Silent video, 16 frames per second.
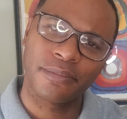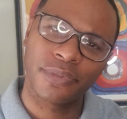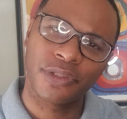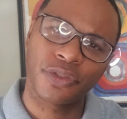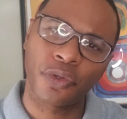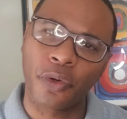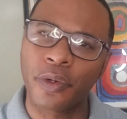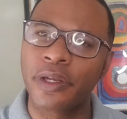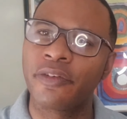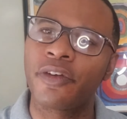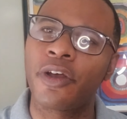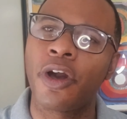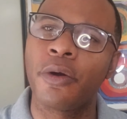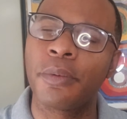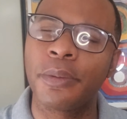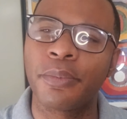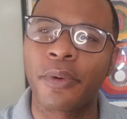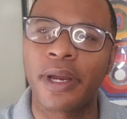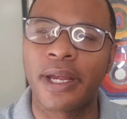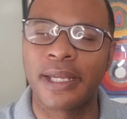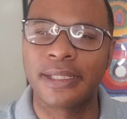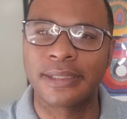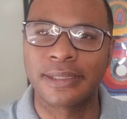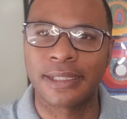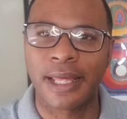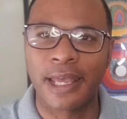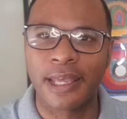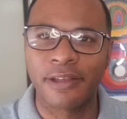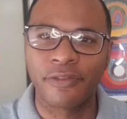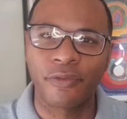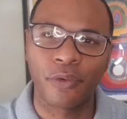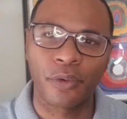story of Kobe Bryant's
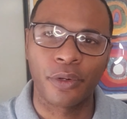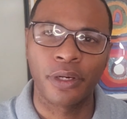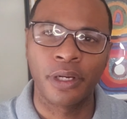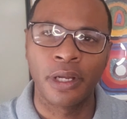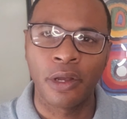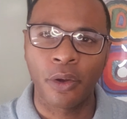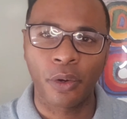life or